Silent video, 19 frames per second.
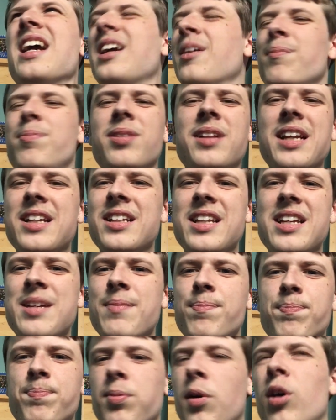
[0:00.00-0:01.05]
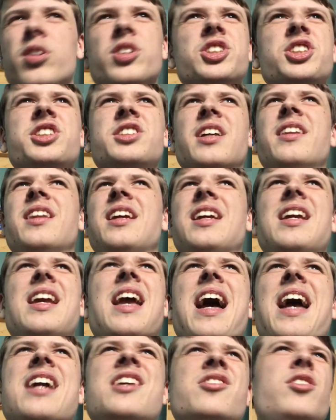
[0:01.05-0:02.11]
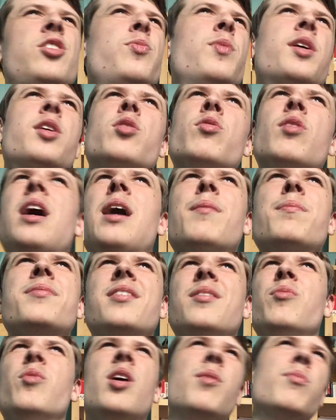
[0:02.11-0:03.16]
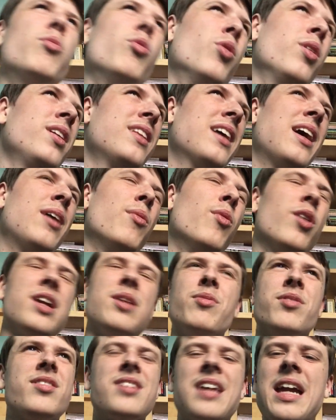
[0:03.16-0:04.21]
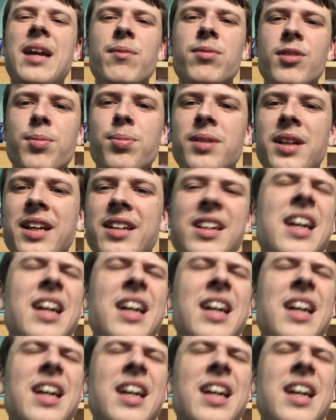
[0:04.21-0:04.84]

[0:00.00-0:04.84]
completely botched and the agents were corrupt and weren't writing down what he was saying properly,